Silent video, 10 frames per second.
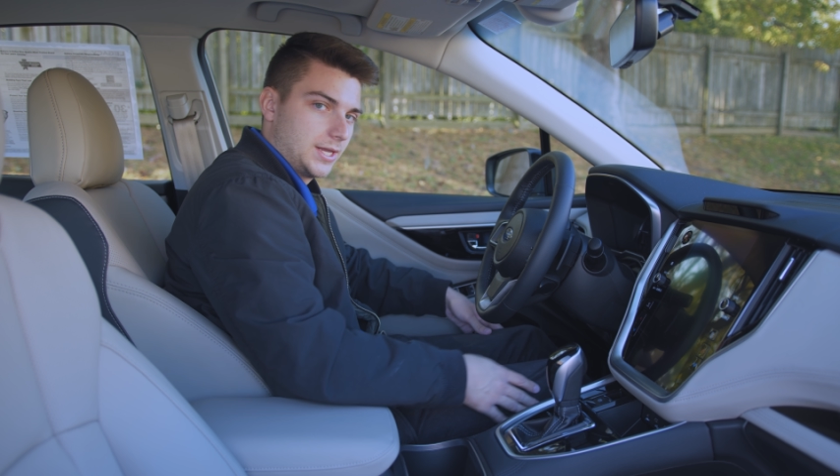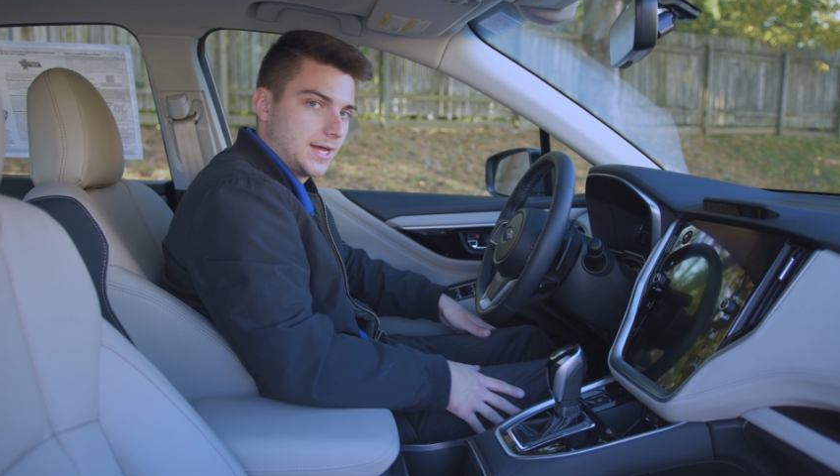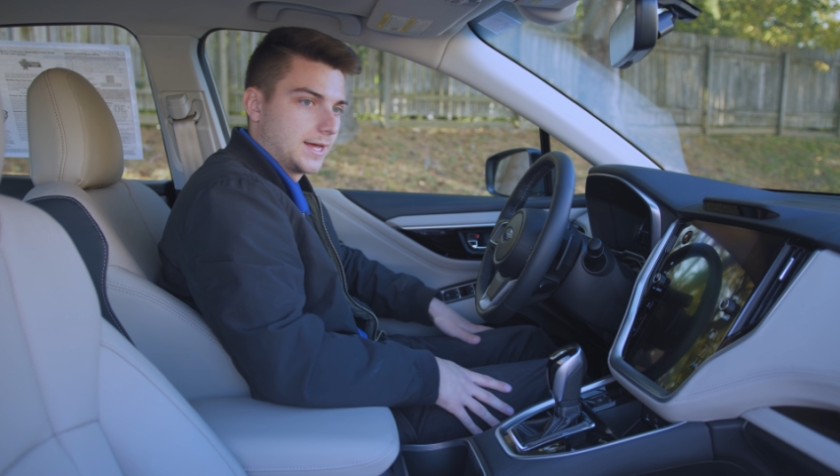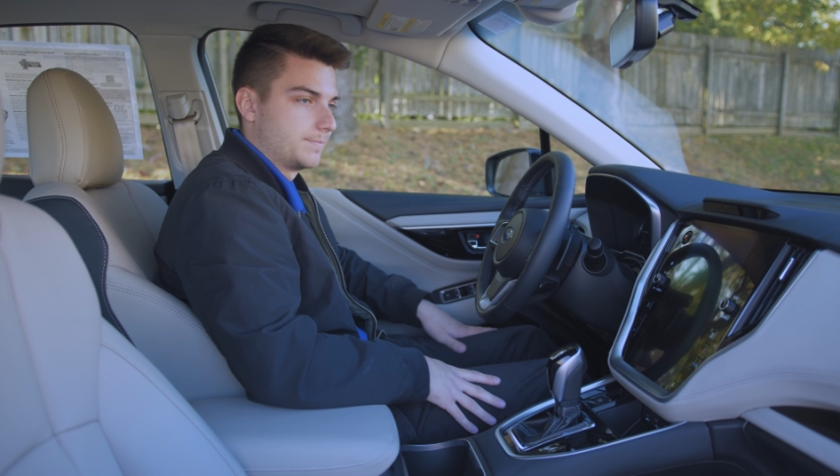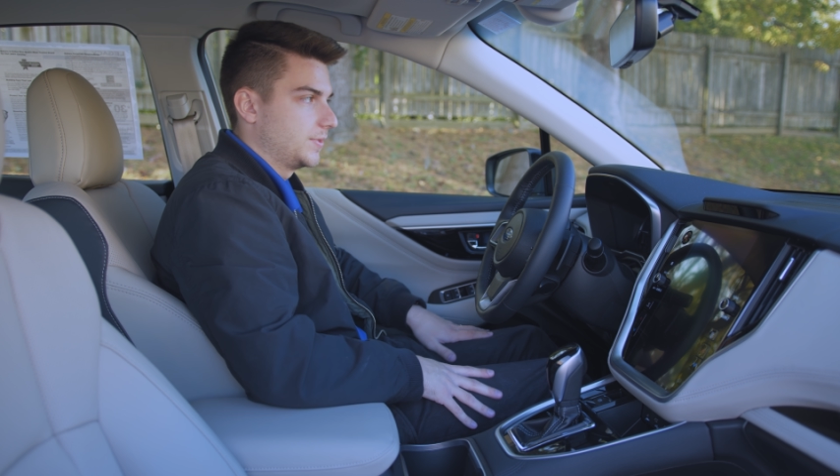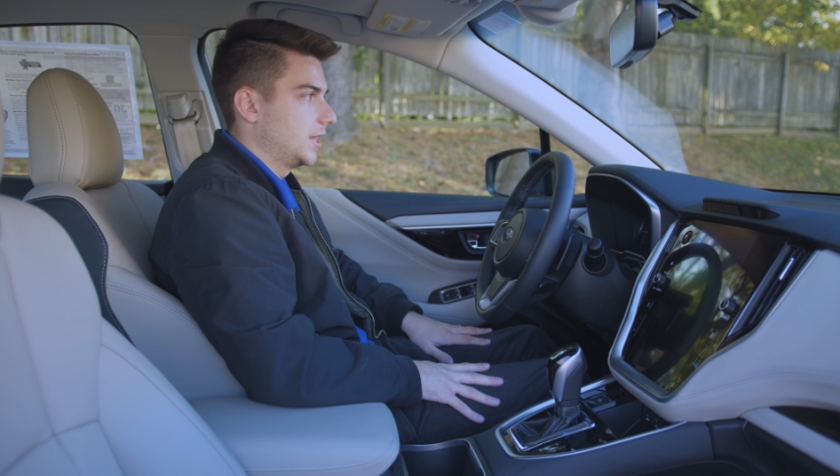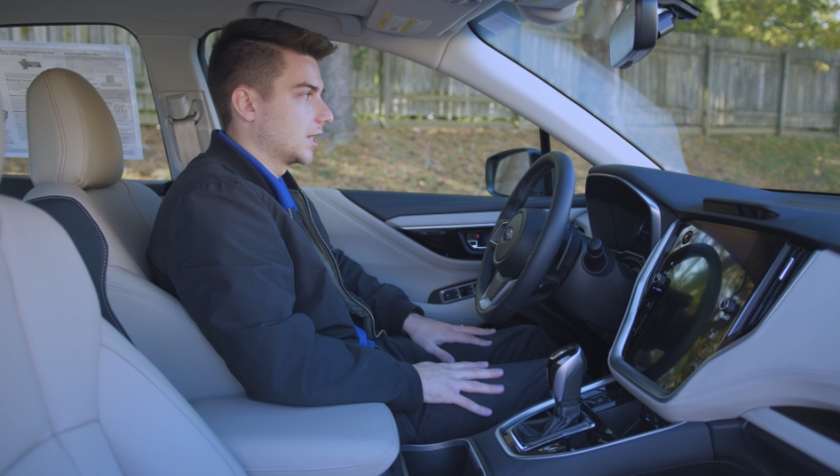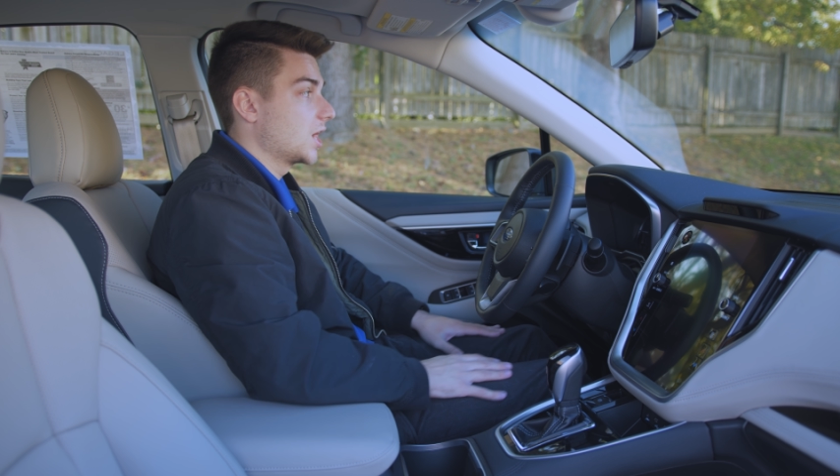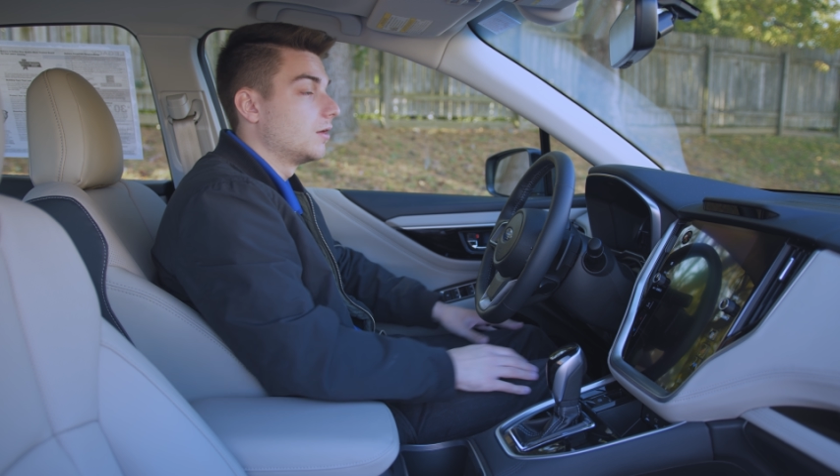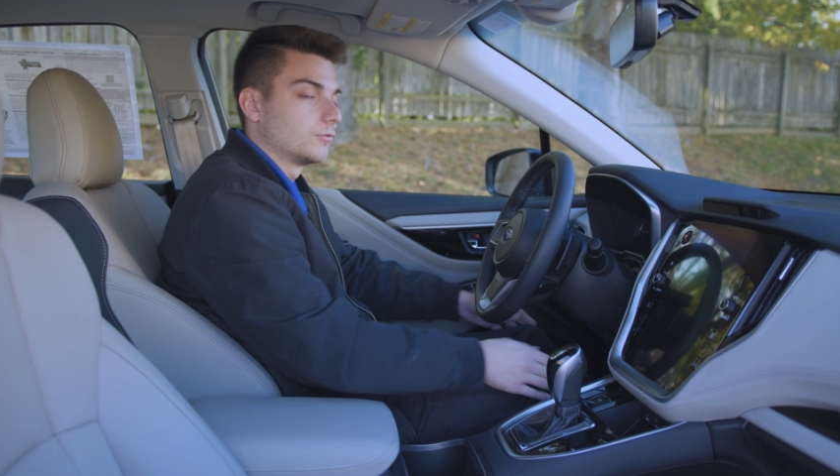like in a
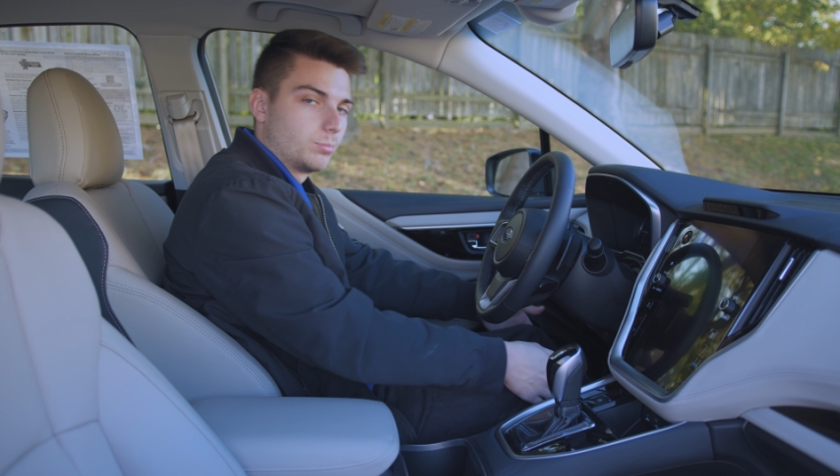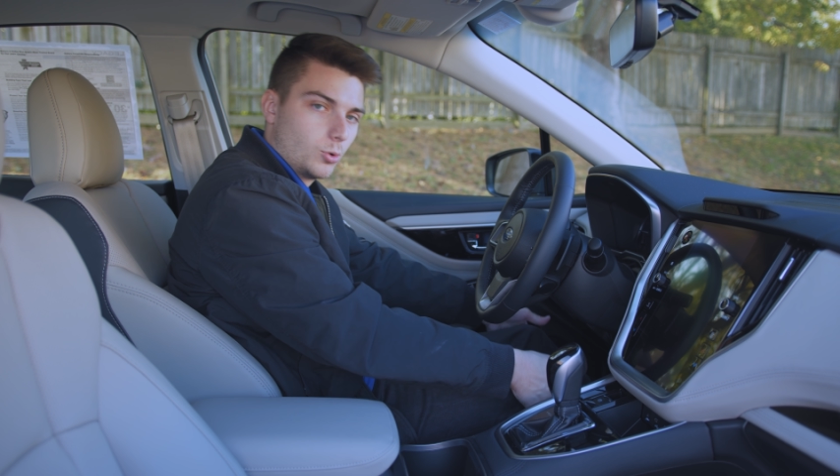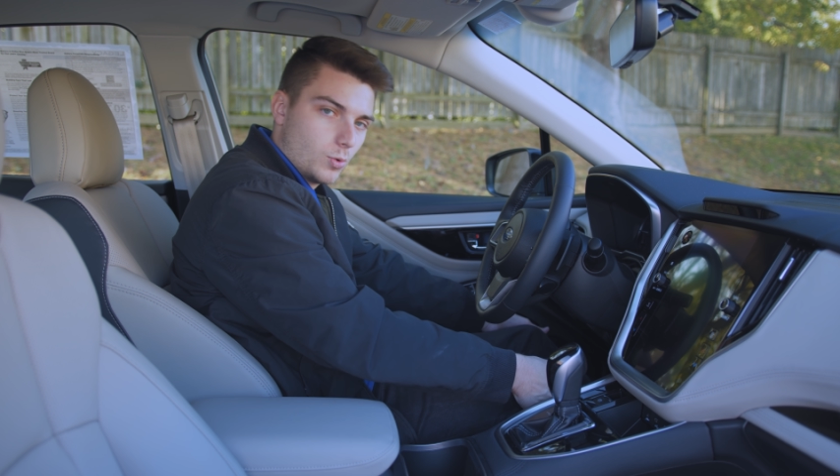comfortable